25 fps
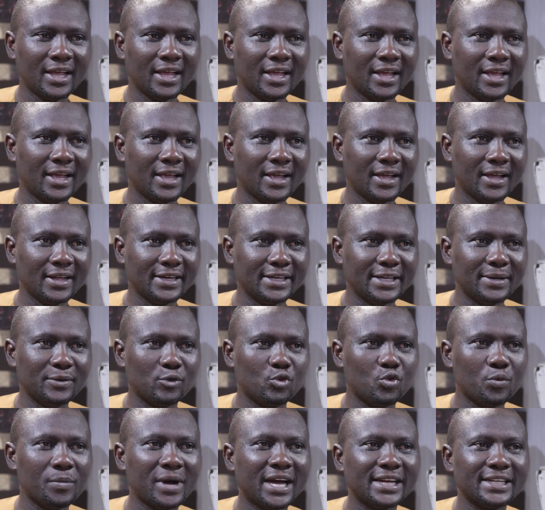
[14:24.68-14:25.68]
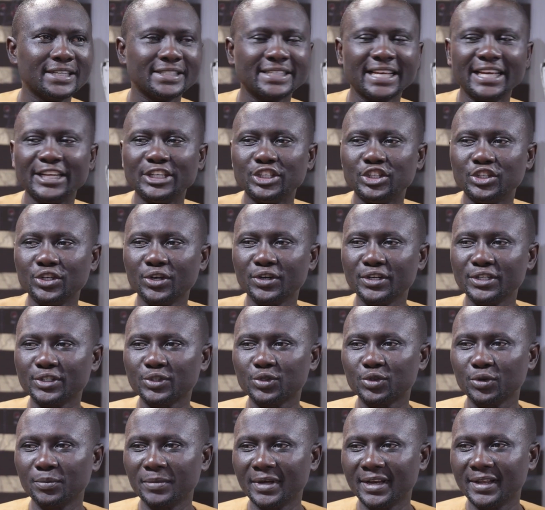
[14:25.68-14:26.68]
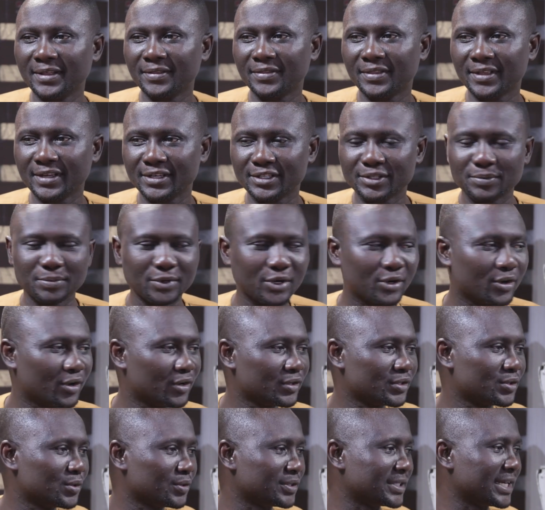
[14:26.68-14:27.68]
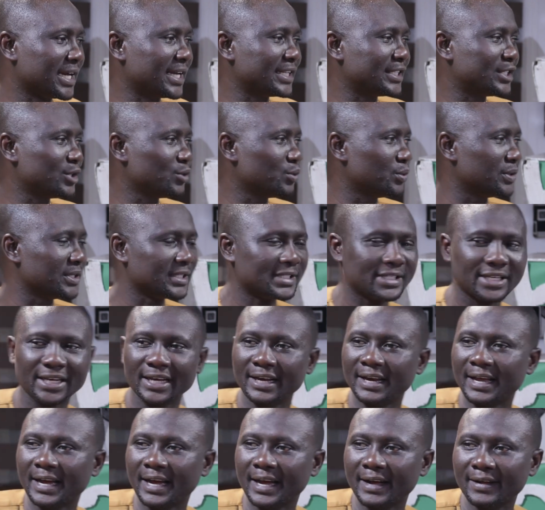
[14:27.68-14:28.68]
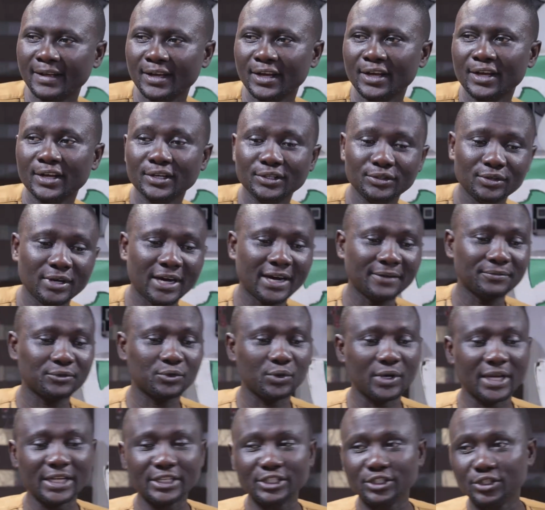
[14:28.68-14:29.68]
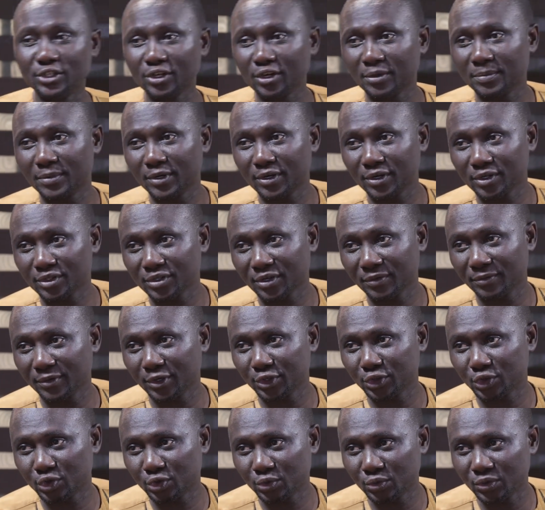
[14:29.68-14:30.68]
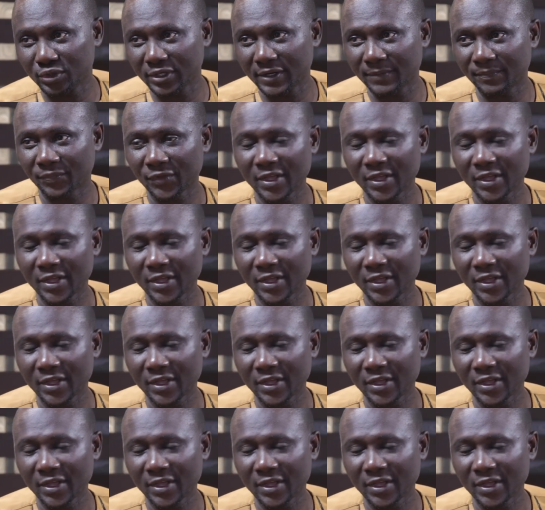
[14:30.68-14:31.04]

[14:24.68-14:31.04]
The woman is enduring so many things because society will tell her you have to endure because of your children.